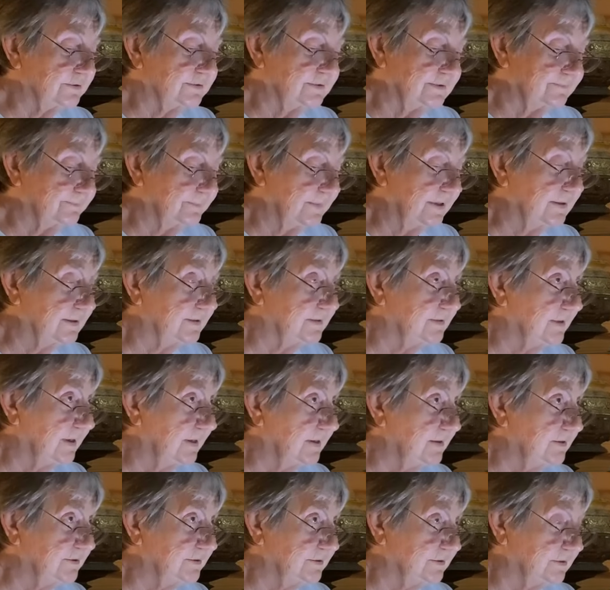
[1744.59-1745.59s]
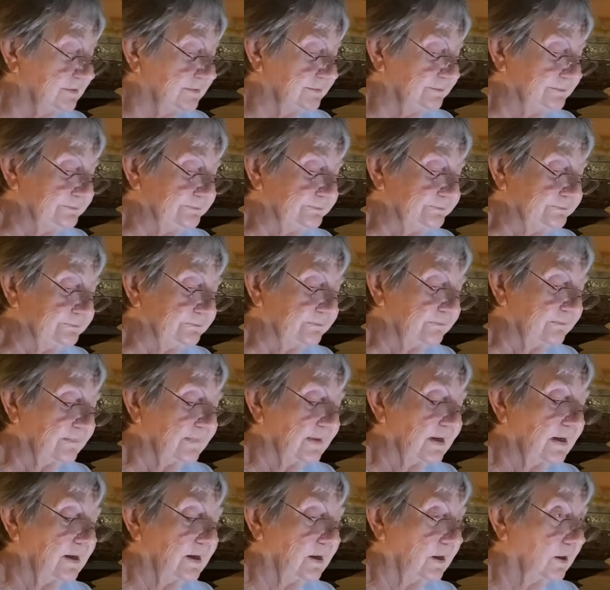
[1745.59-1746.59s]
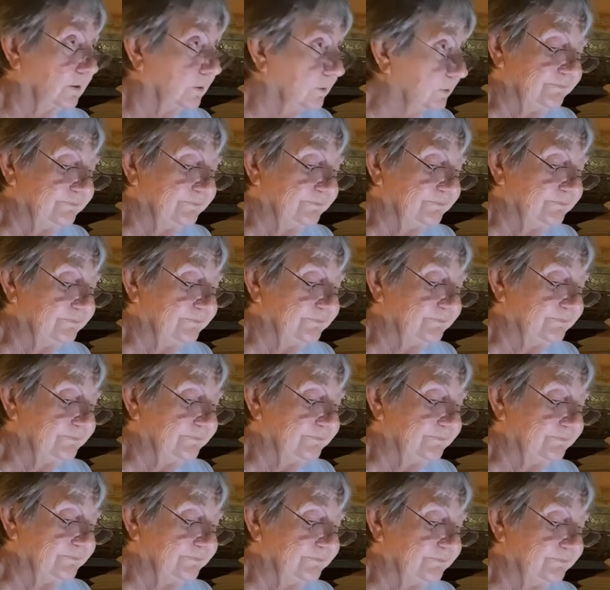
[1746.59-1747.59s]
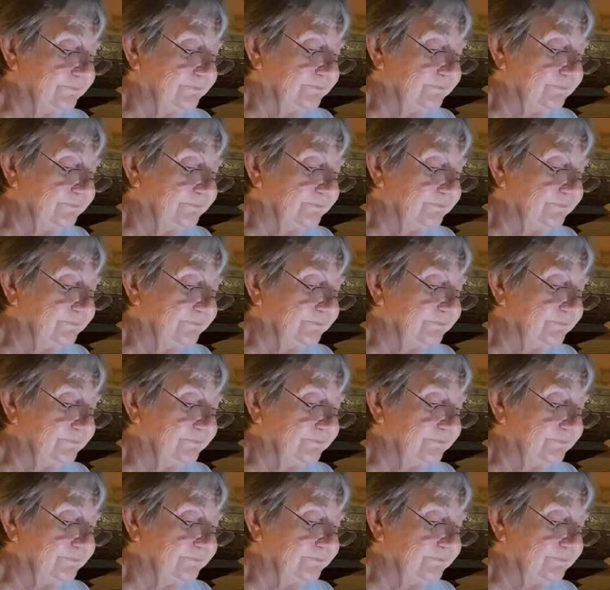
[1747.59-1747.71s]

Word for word: of meditation, a wholesome state,